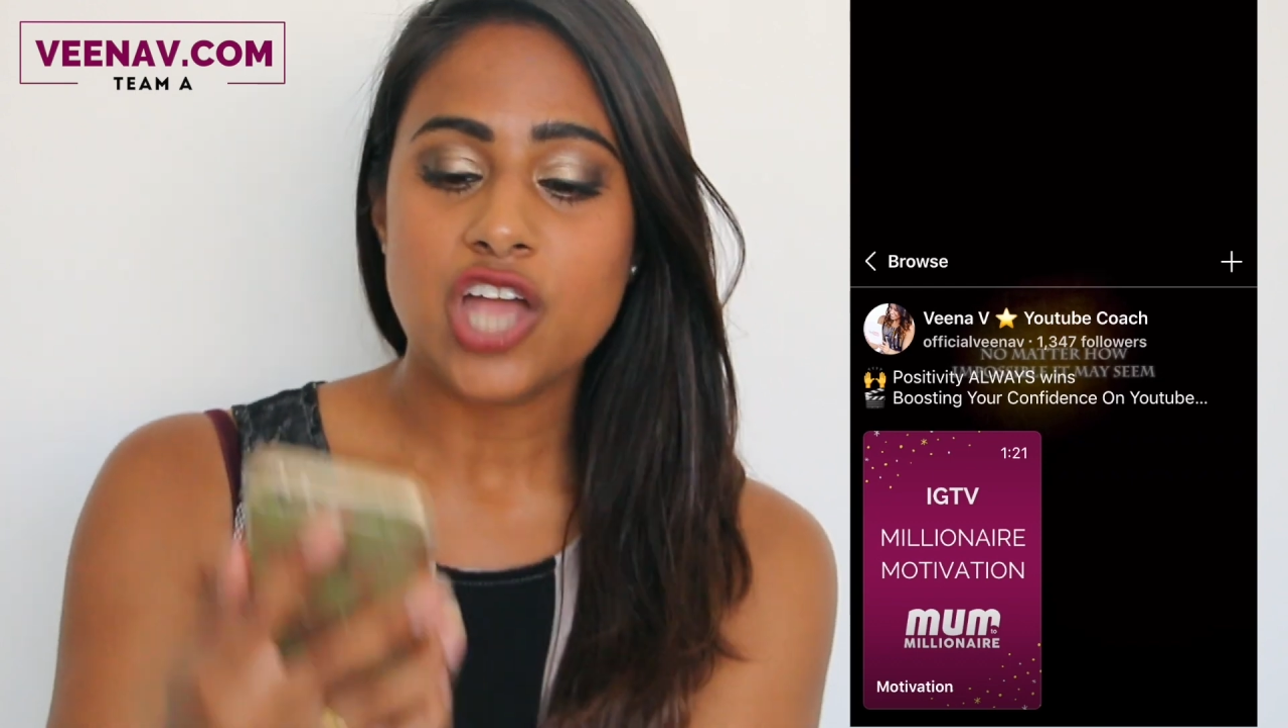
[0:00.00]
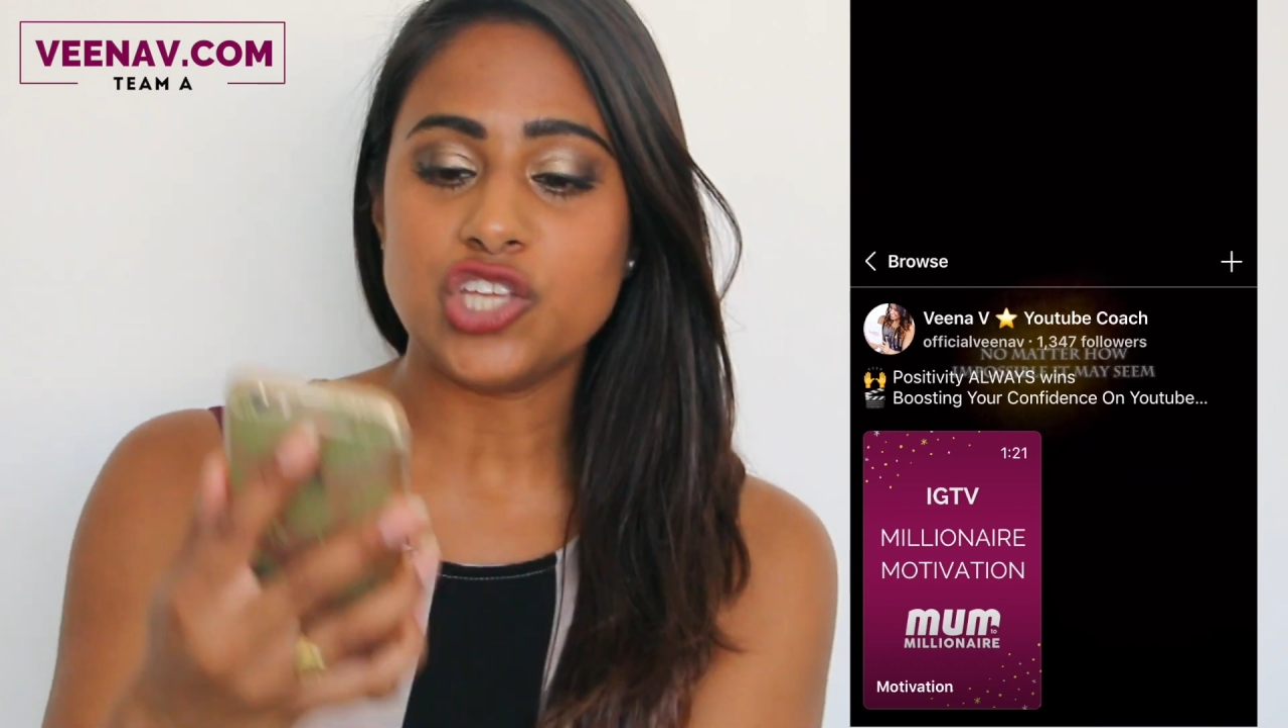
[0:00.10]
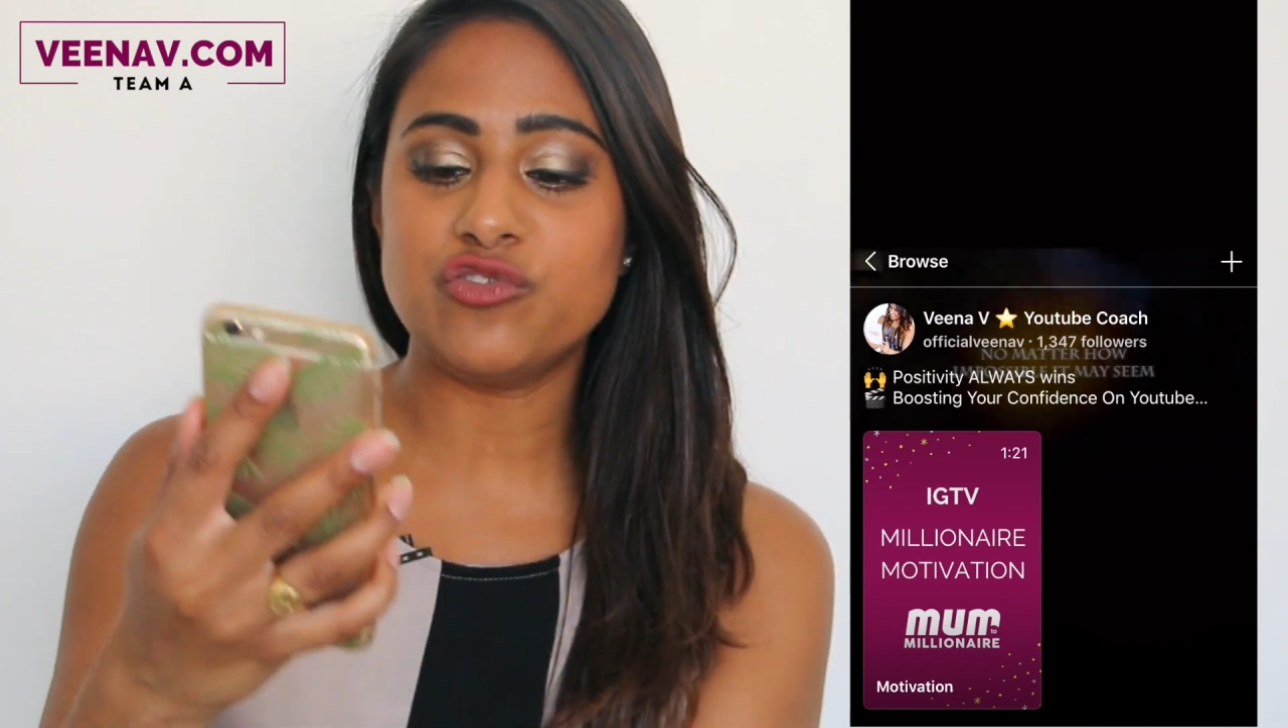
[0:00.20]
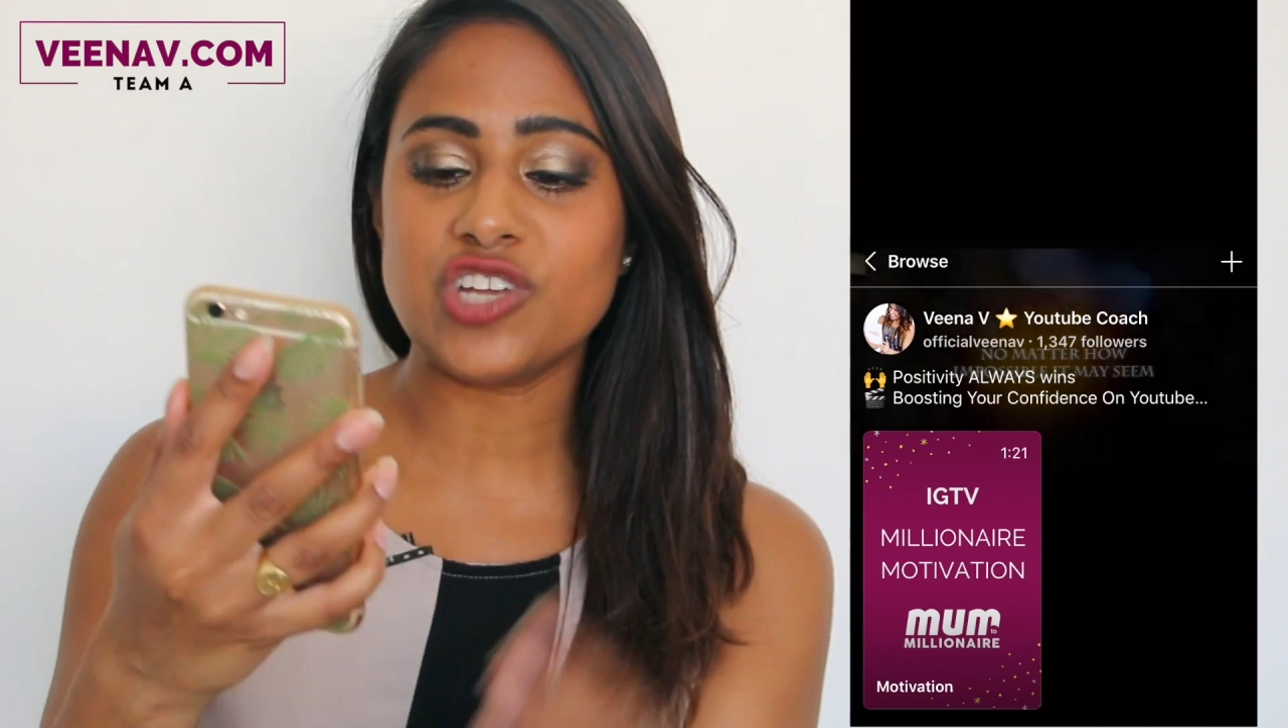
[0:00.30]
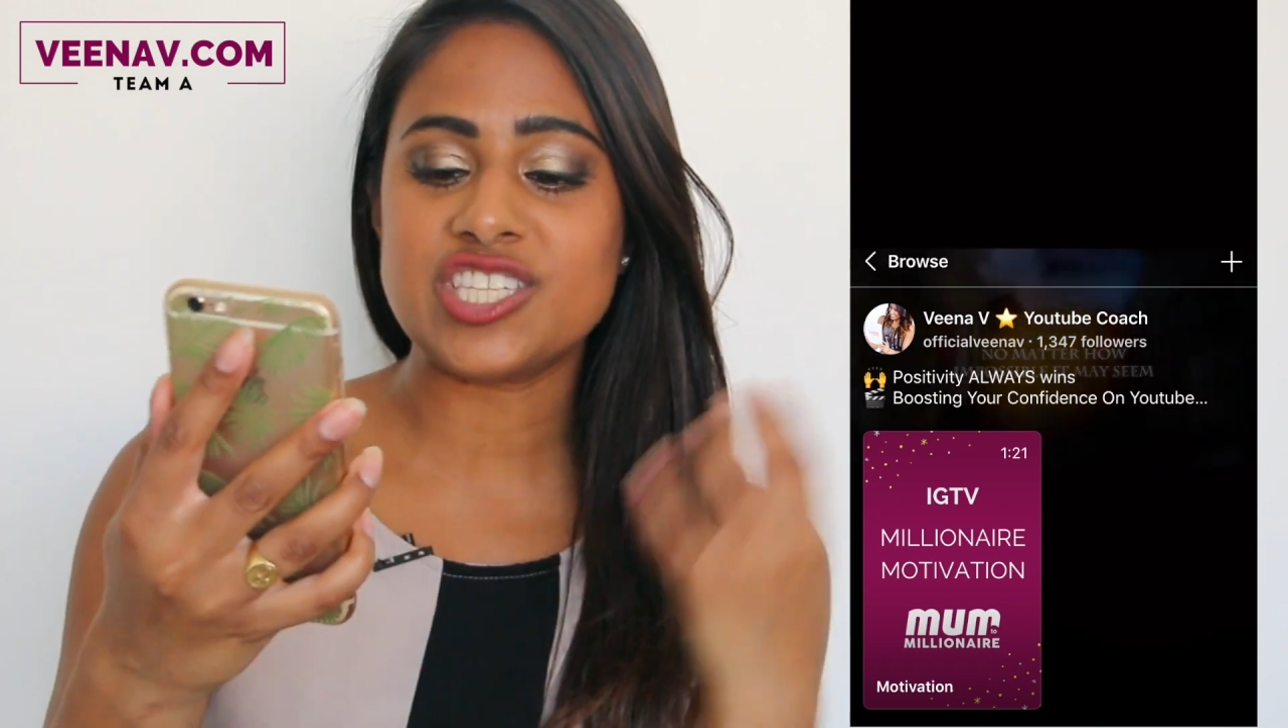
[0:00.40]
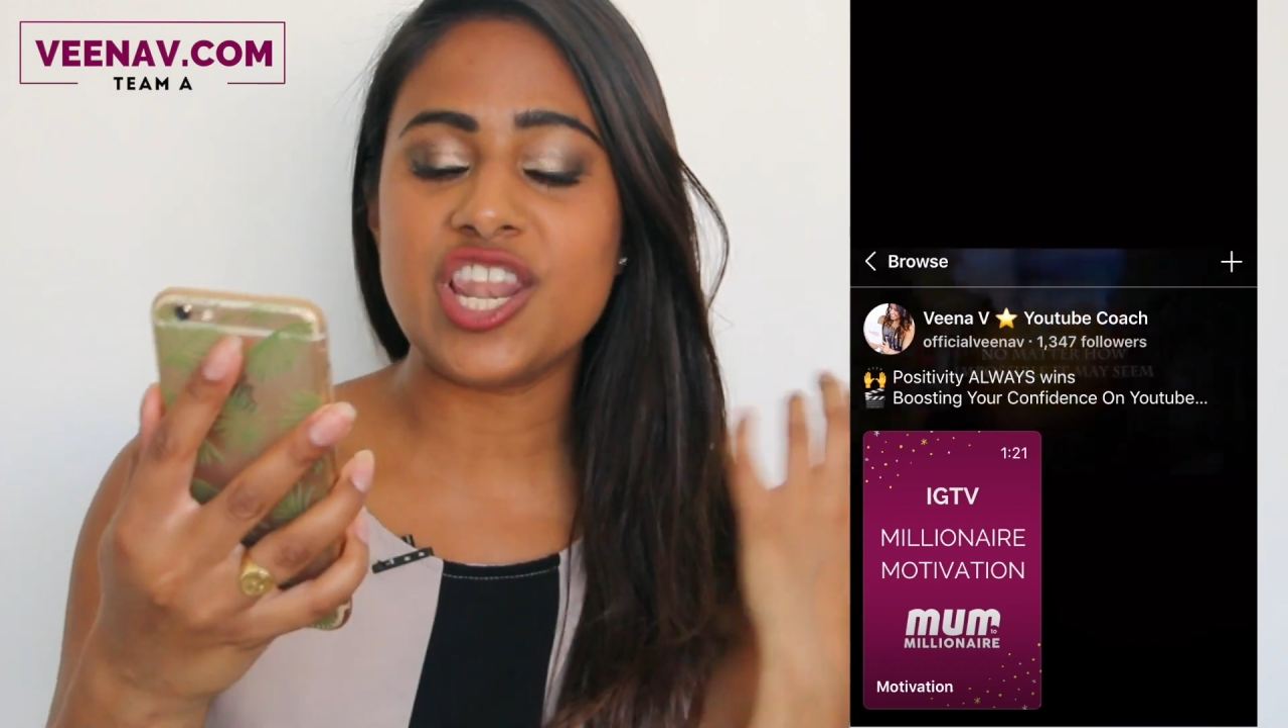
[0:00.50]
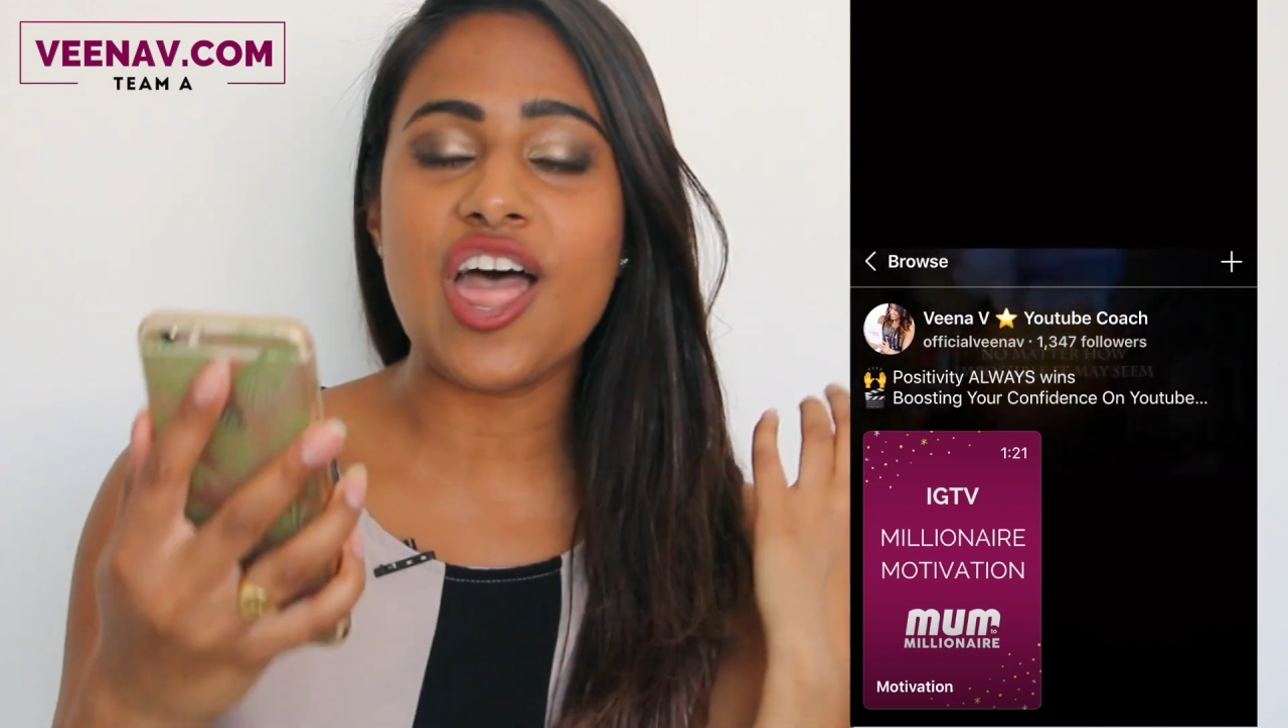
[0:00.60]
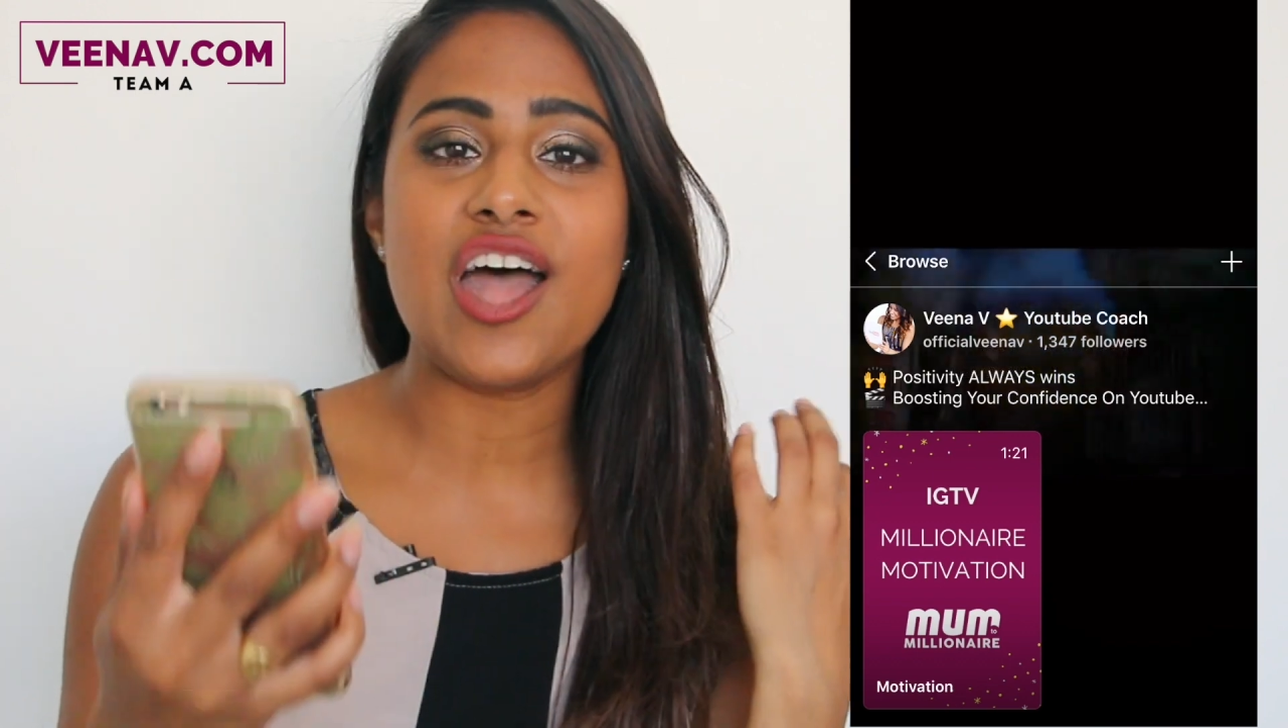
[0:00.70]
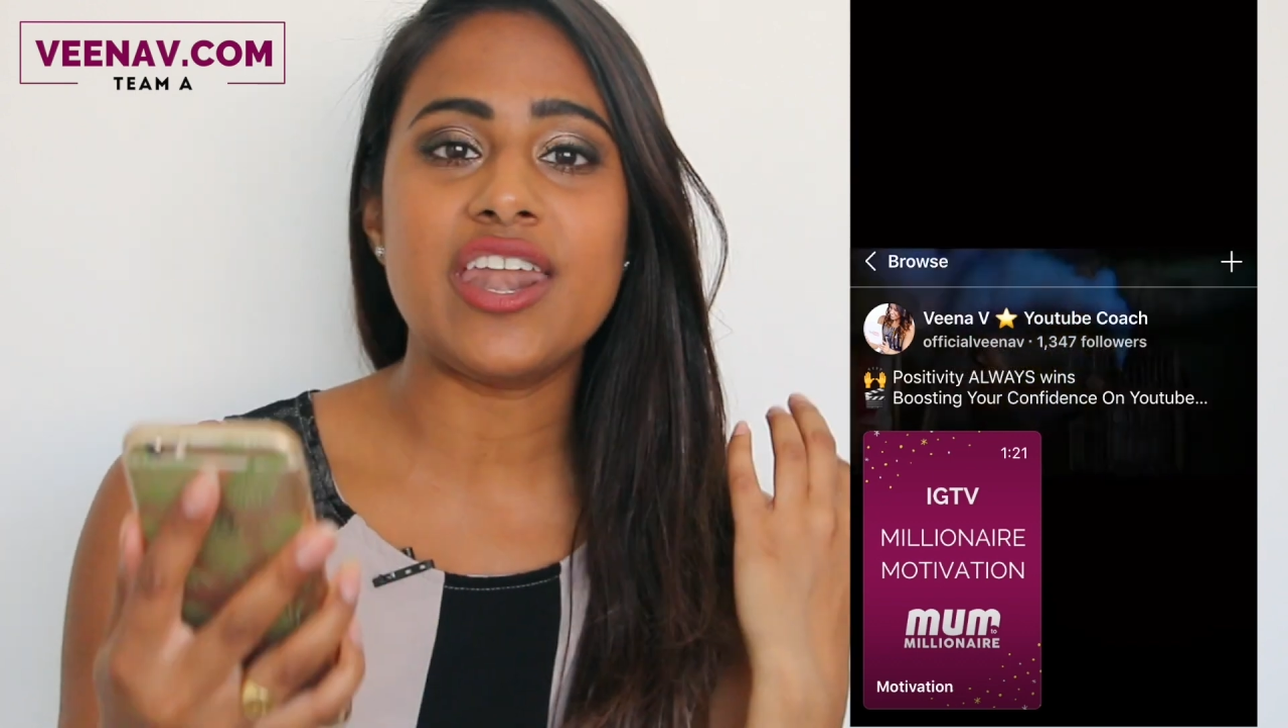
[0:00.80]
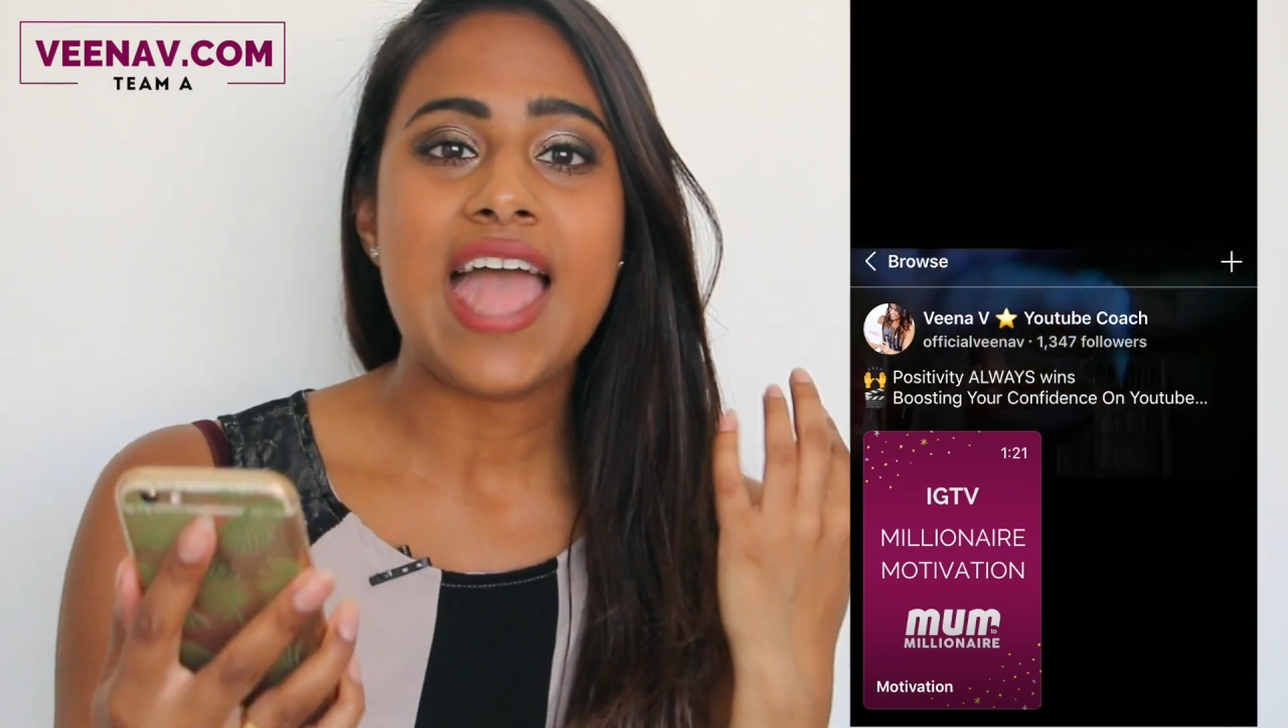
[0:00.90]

You've just learned